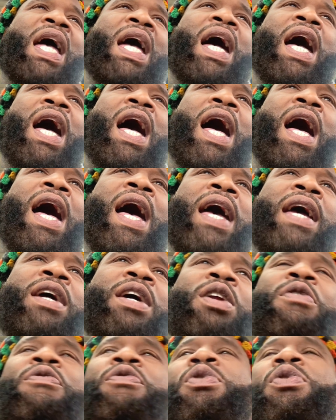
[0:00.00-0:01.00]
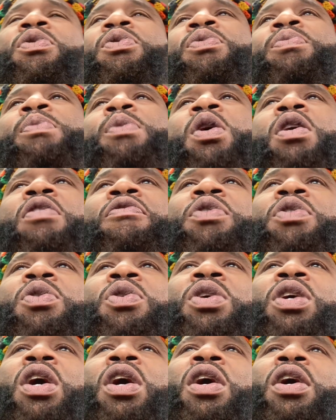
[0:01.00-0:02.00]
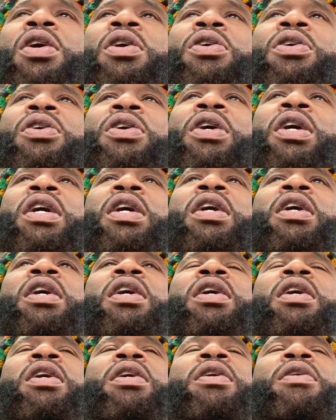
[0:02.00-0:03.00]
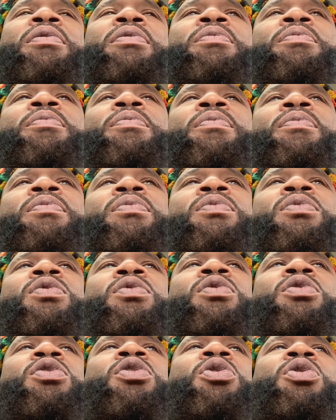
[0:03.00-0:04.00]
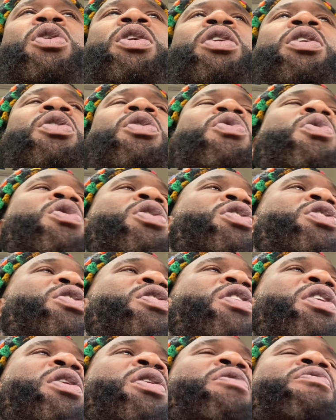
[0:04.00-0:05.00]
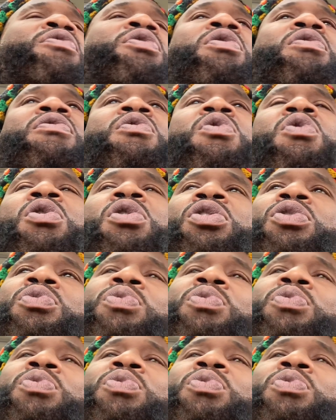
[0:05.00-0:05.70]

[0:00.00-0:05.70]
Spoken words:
I interviewed Marvin O'Connor, and during the course of the interview, of course,